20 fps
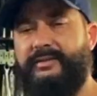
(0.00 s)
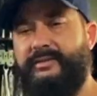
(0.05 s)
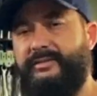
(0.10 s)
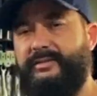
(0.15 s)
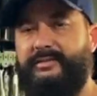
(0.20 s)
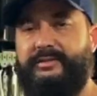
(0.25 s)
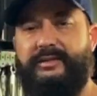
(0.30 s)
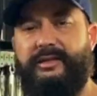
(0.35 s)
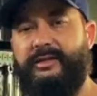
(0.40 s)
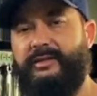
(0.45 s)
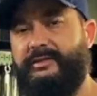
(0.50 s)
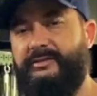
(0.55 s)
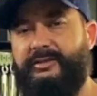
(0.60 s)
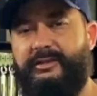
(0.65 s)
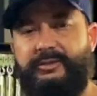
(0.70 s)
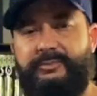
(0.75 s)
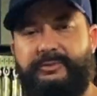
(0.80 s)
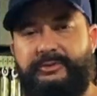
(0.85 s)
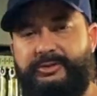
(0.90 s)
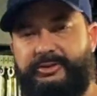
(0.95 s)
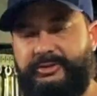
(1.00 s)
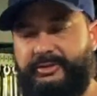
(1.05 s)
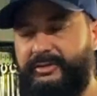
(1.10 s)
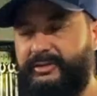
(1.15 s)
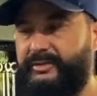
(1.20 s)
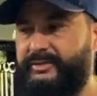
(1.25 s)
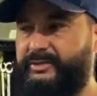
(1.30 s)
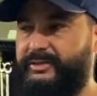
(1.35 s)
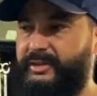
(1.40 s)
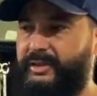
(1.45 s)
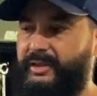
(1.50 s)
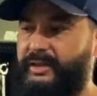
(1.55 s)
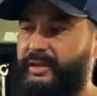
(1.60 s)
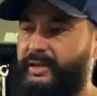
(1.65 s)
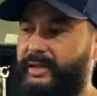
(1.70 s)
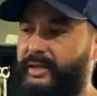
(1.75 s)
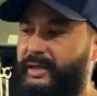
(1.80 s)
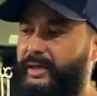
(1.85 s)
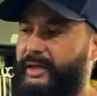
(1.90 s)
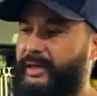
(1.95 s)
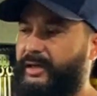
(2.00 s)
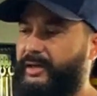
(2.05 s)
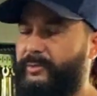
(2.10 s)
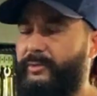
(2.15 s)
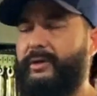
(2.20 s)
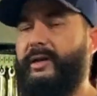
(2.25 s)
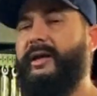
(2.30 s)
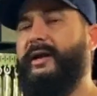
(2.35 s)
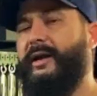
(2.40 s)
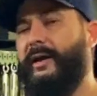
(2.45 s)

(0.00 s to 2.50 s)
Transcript: This is kind of cheap insurance. Uh, when I